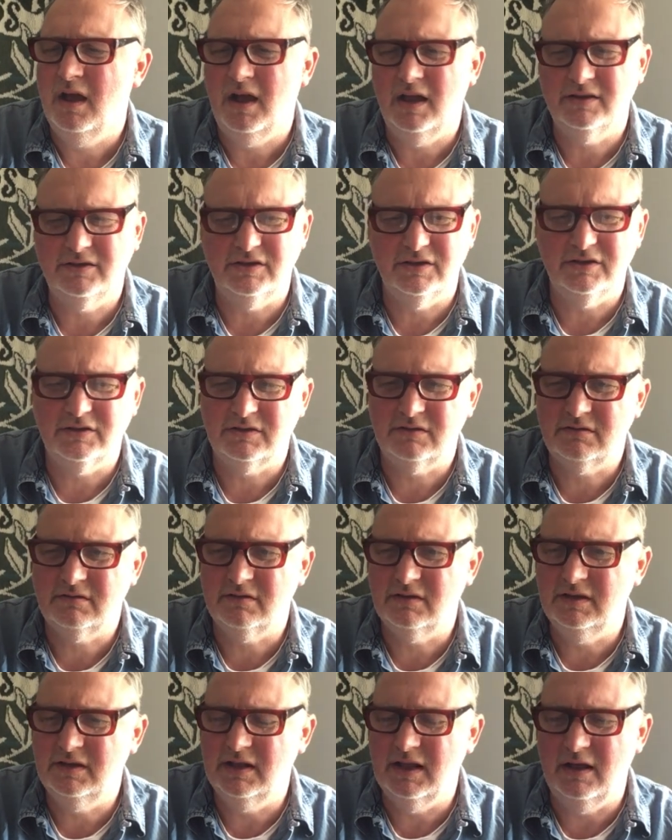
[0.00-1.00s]
I
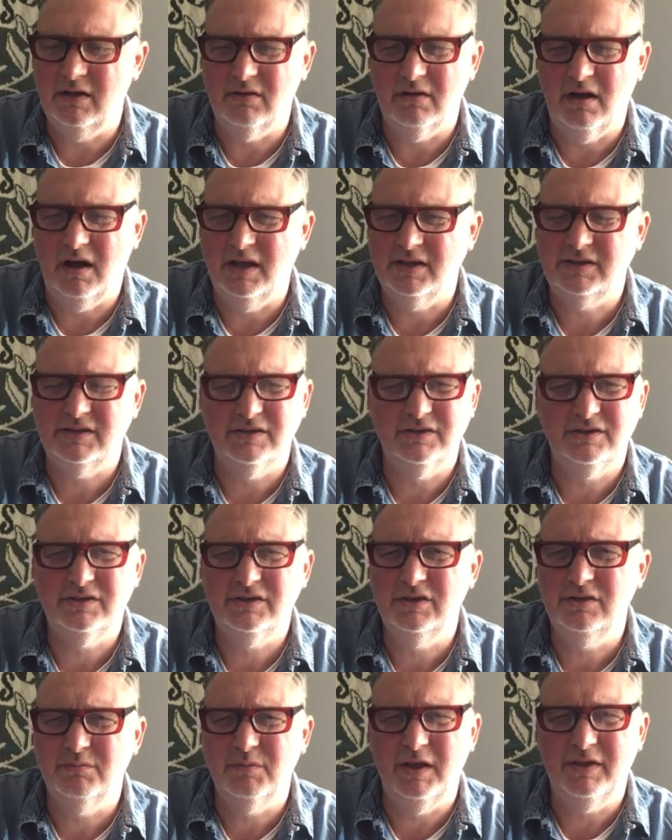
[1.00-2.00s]
just, you know, I
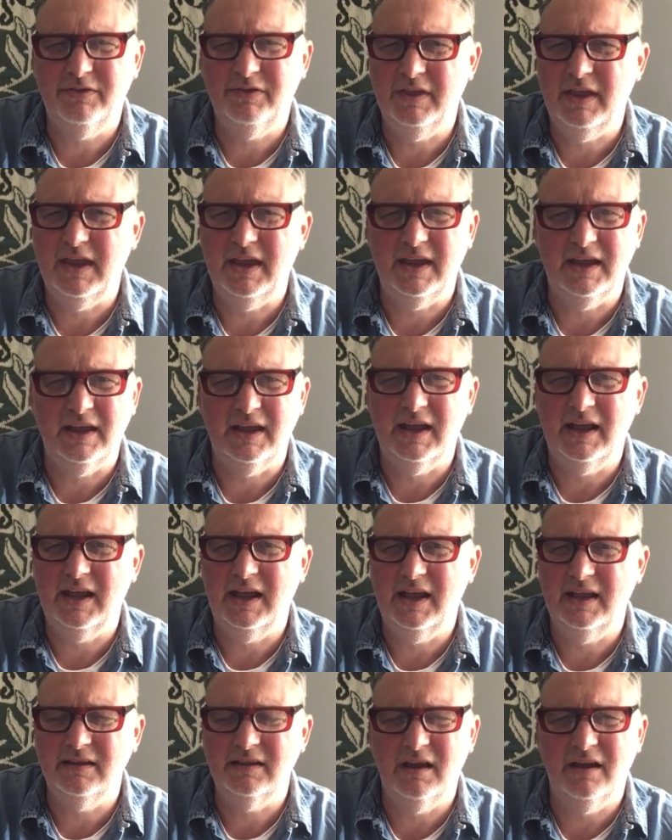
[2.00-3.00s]
just do my thing,
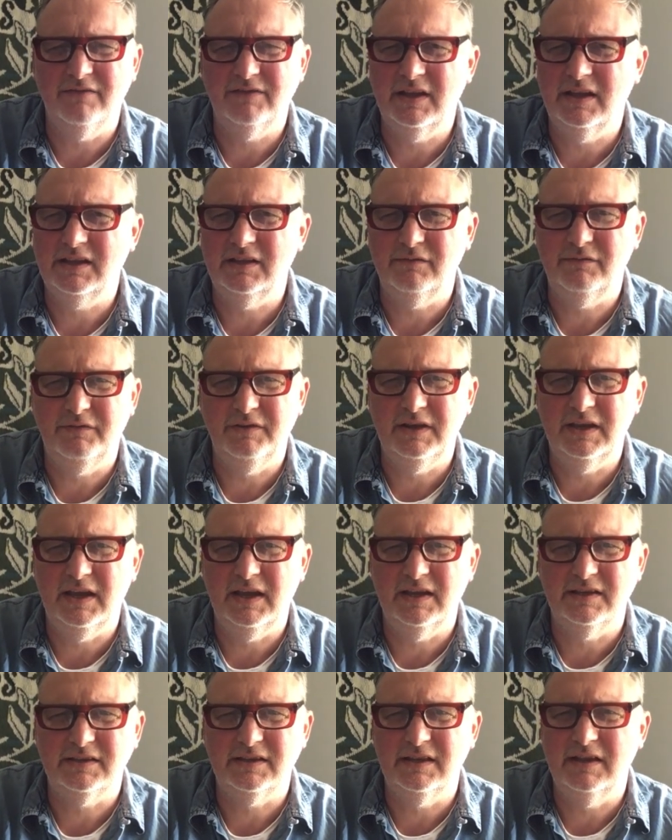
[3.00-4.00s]
and I've done it for
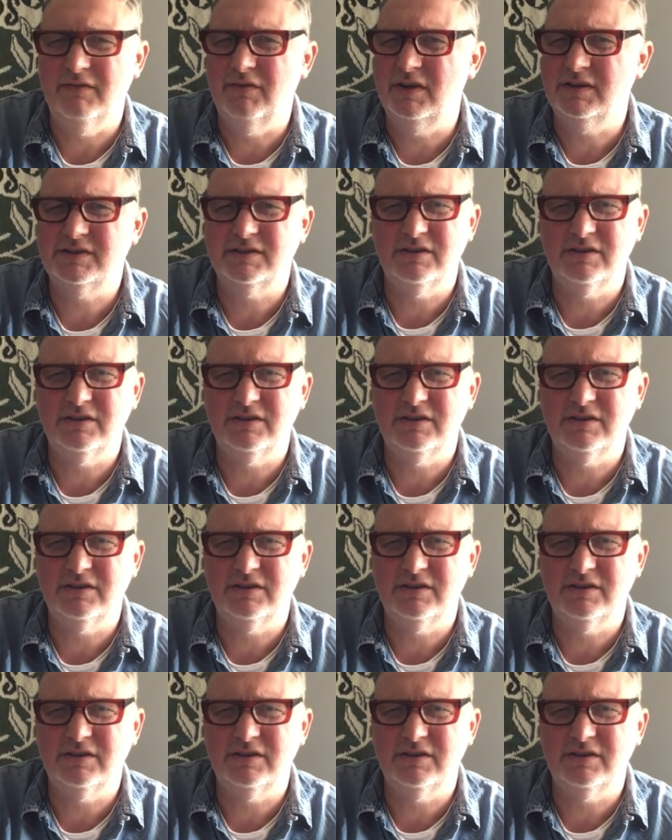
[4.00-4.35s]
years. And if I